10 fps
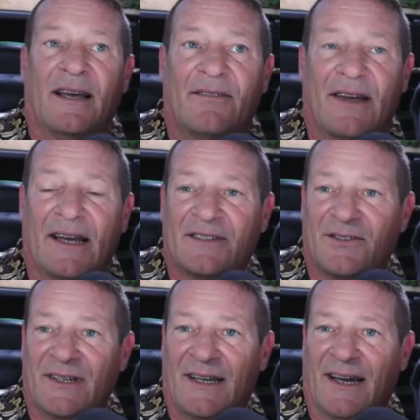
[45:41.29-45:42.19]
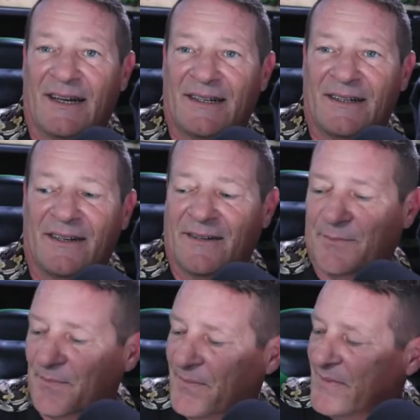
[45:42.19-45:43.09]
I've actually gotten
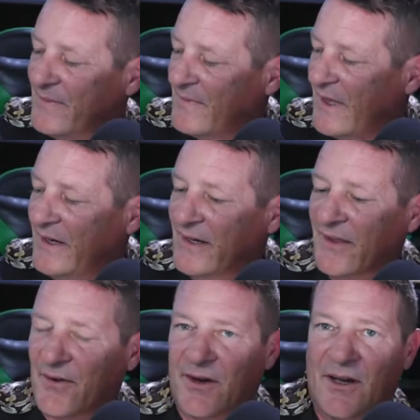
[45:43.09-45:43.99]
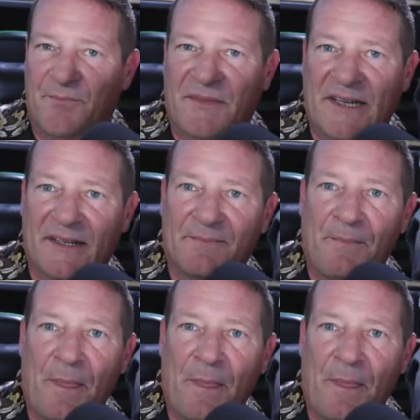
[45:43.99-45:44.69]
um, another update.